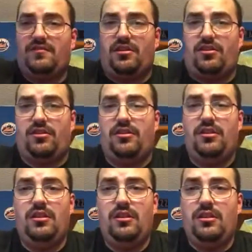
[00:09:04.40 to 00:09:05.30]
for
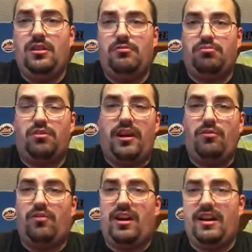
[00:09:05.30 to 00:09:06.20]
Bray
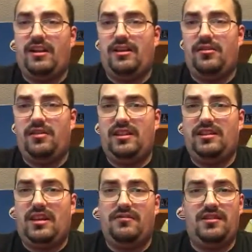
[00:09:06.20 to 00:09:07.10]
Wyatt going,
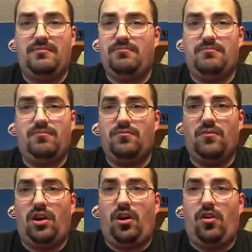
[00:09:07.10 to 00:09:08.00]
that was
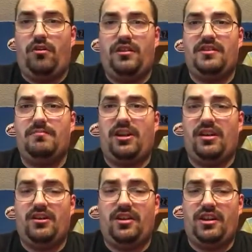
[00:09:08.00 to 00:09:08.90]

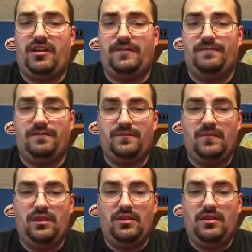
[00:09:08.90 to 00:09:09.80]
awe-inspiring.
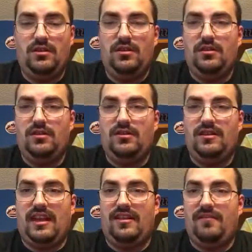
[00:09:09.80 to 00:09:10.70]

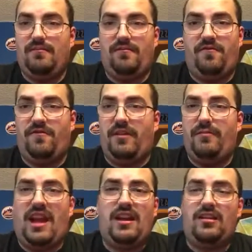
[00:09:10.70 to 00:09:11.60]
Then
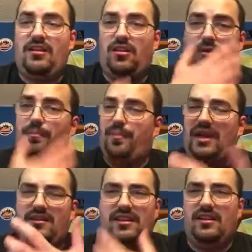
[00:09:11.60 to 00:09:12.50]
Finn Balor all
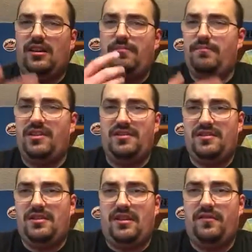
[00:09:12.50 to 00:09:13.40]
painted up and
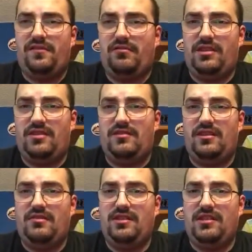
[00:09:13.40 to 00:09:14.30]
stuff. It was
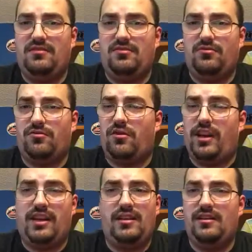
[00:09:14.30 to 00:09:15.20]

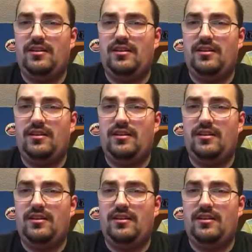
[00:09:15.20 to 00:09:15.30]
great.